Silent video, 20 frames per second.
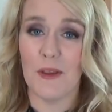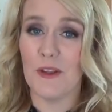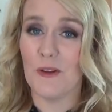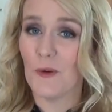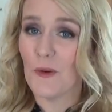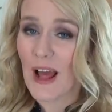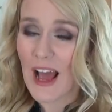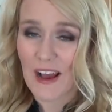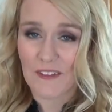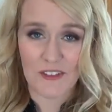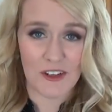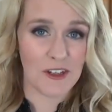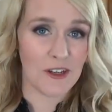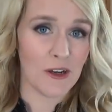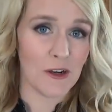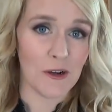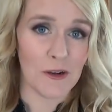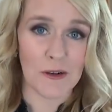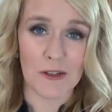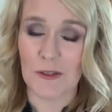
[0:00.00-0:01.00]
You don't have to
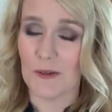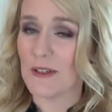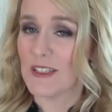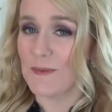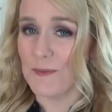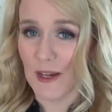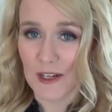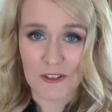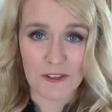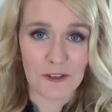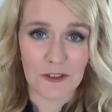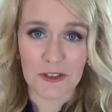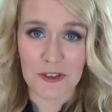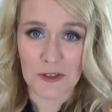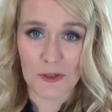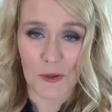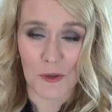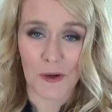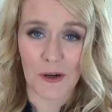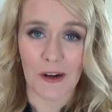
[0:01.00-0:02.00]
go to a special
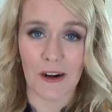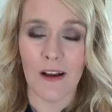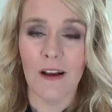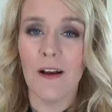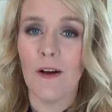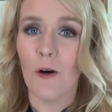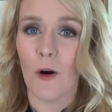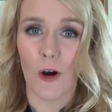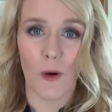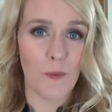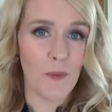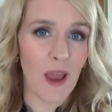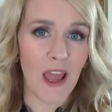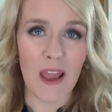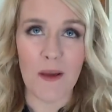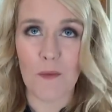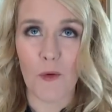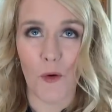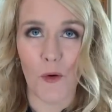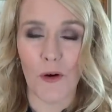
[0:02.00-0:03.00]
store or
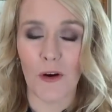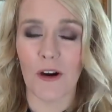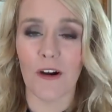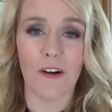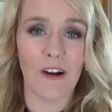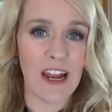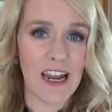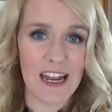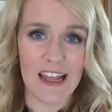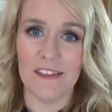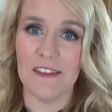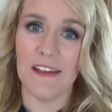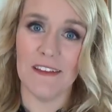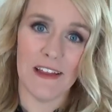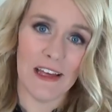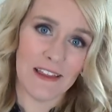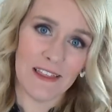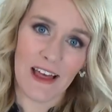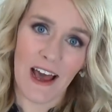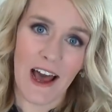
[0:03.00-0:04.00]
pay more or anything
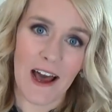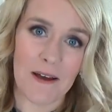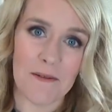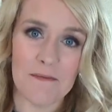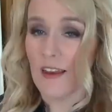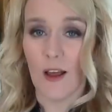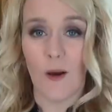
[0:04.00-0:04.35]
like that.